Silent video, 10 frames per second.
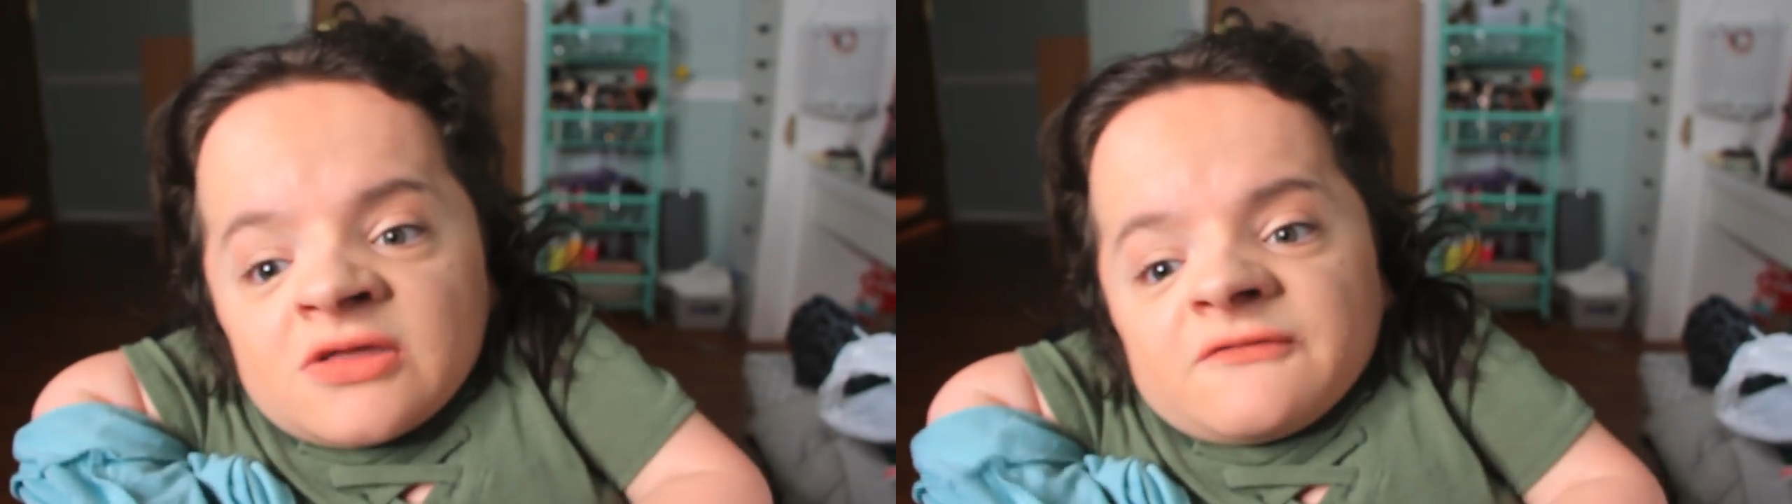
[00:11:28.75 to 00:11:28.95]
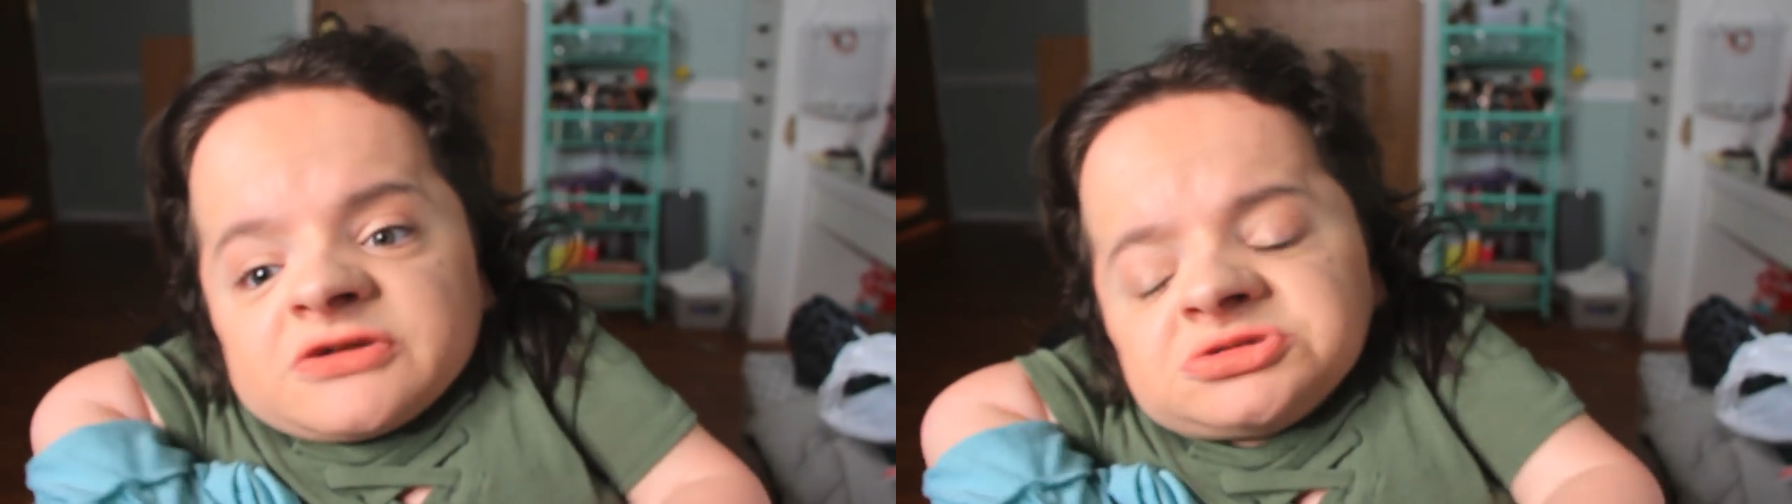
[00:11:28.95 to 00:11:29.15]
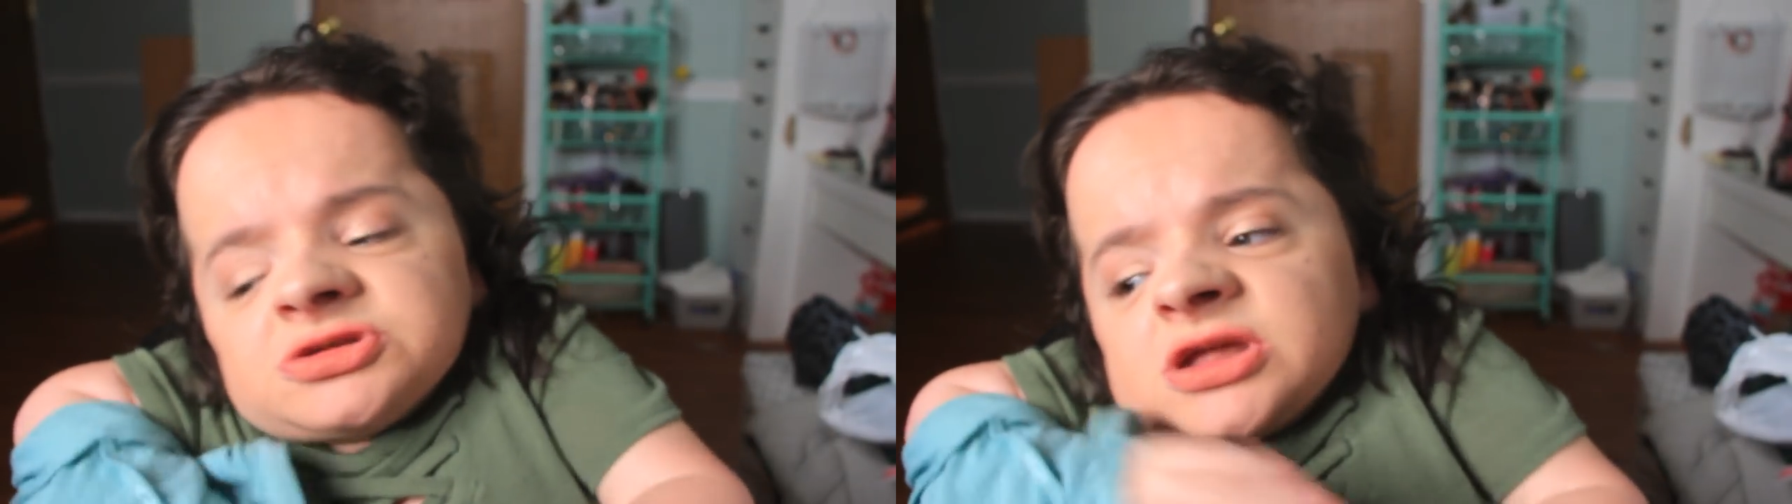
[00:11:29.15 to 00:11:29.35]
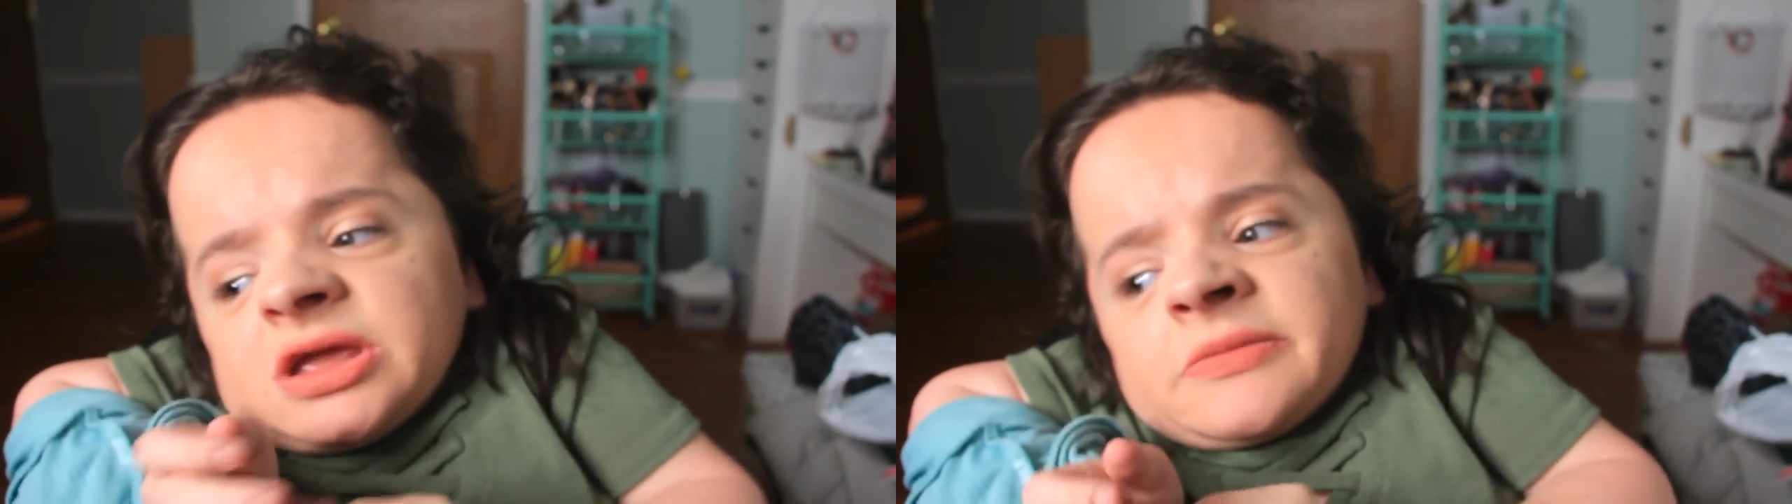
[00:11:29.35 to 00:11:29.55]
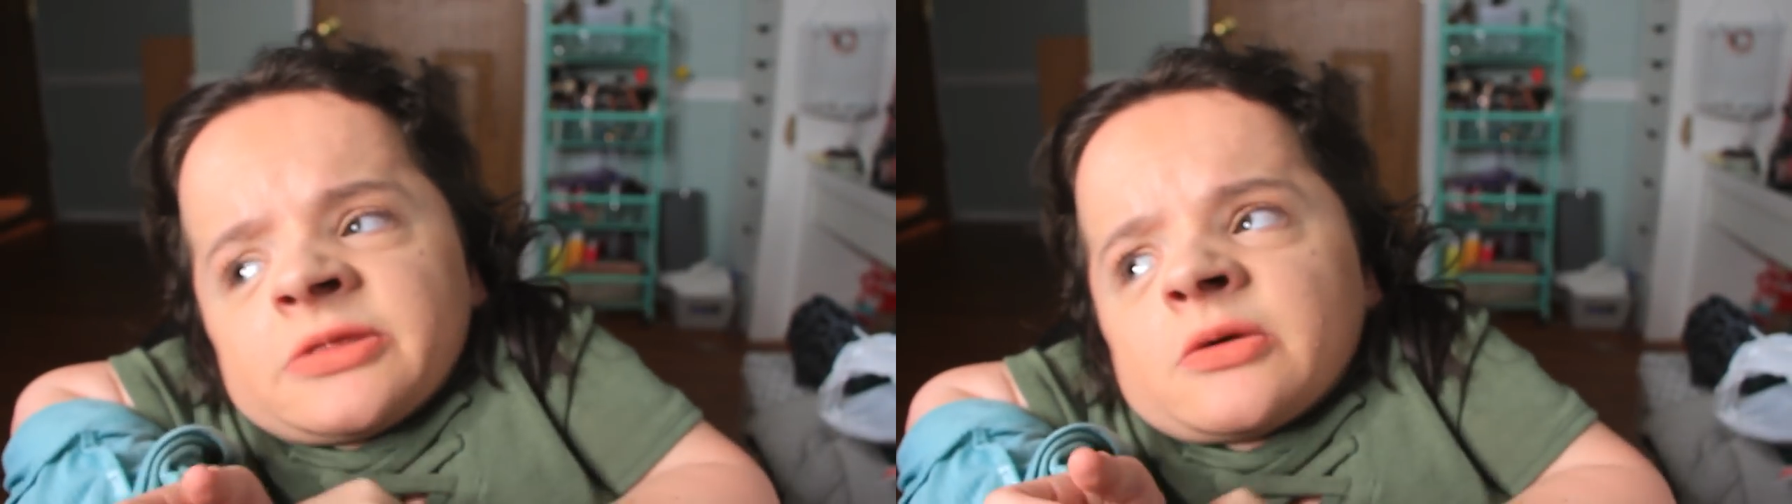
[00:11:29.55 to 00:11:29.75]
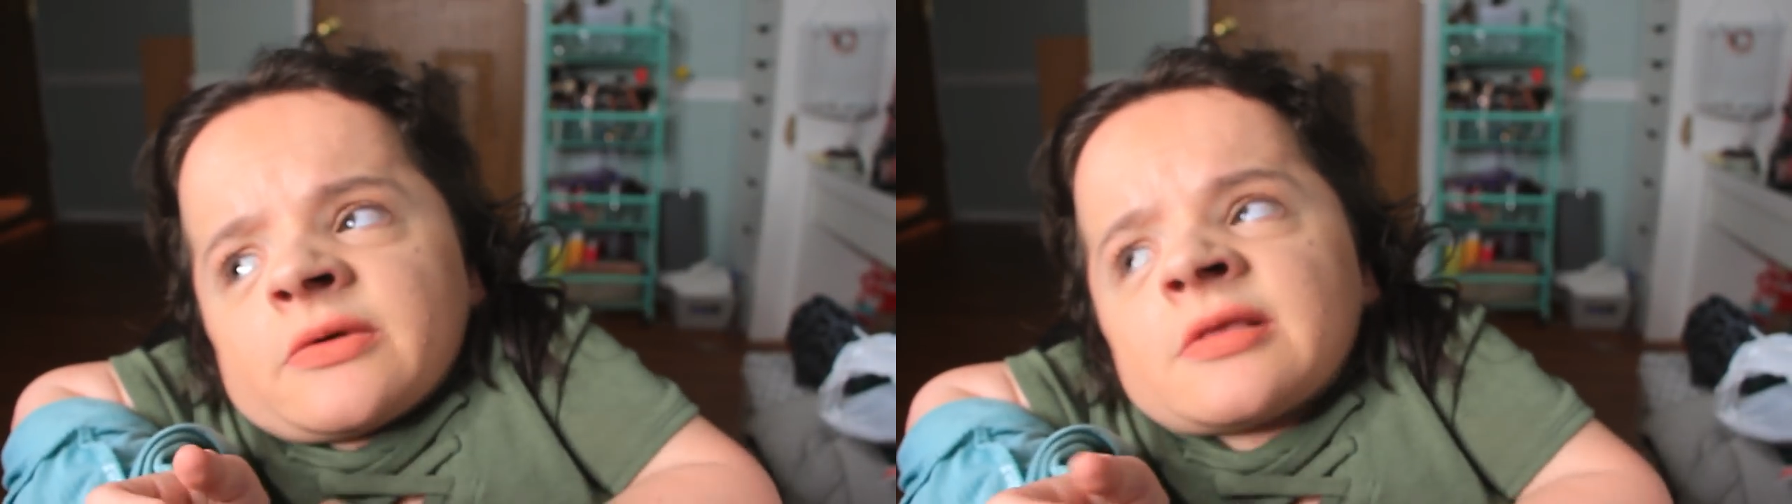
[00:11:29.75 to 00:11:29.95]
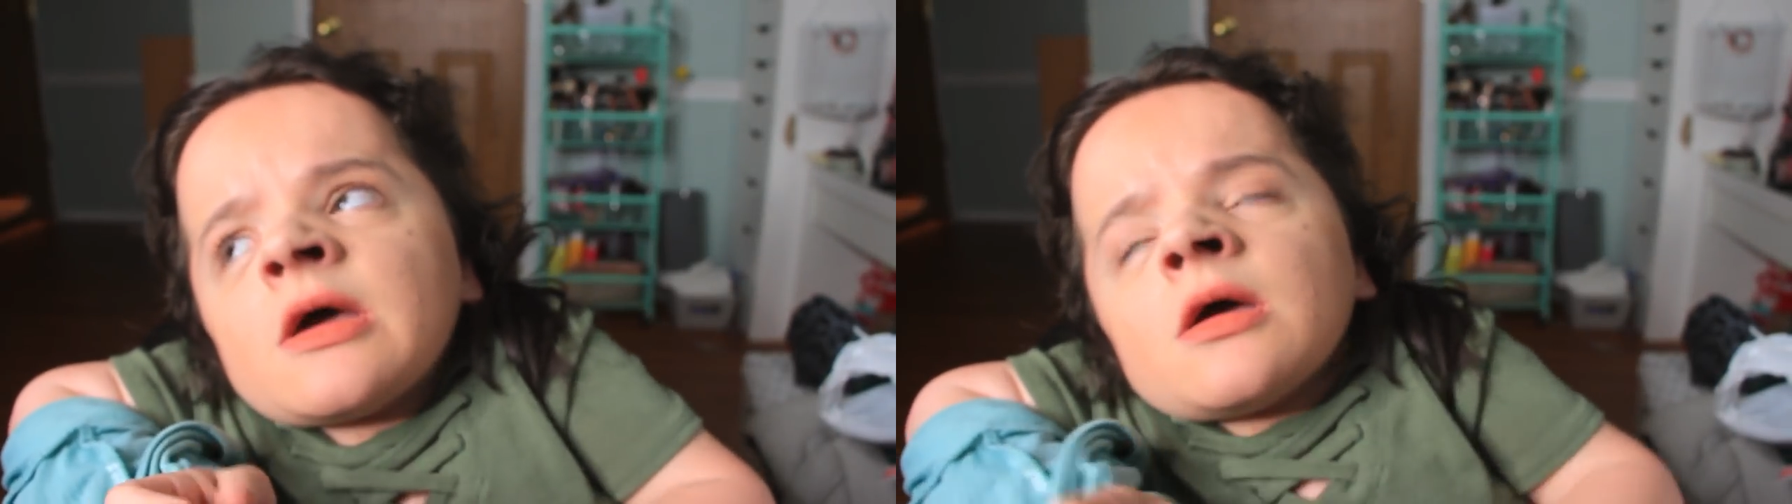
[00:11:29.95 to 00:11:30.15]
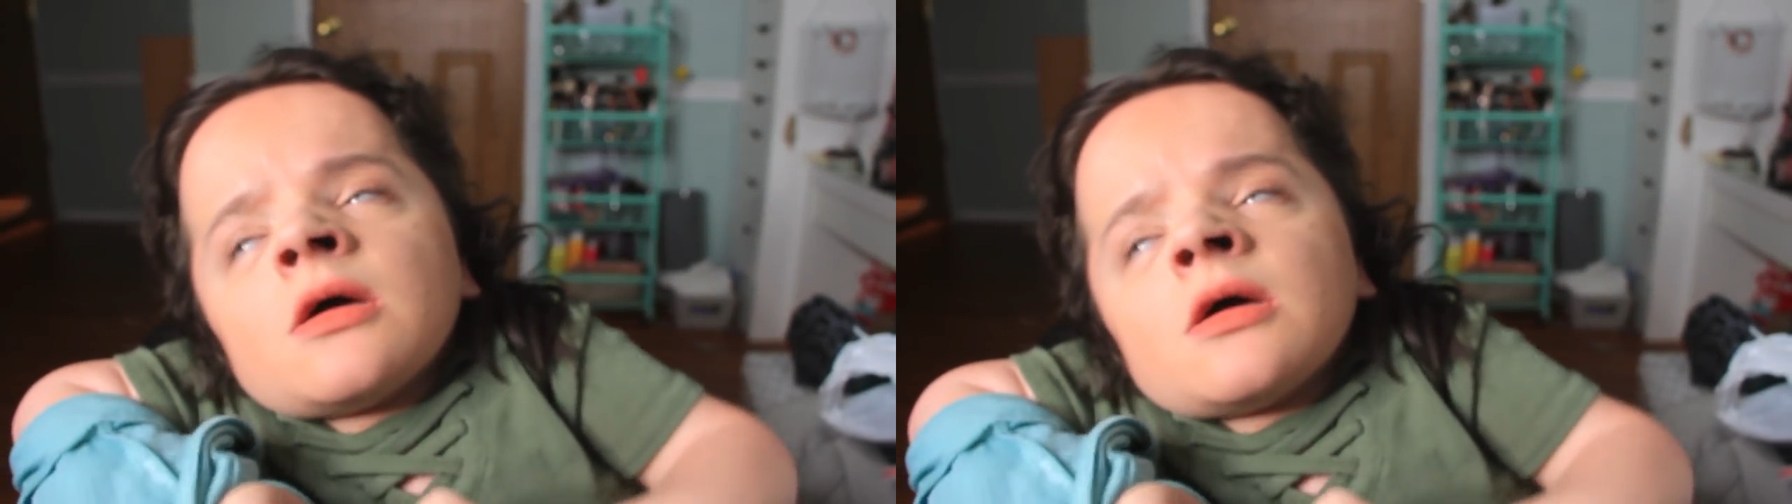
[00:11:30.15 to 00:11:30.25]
the official name and there was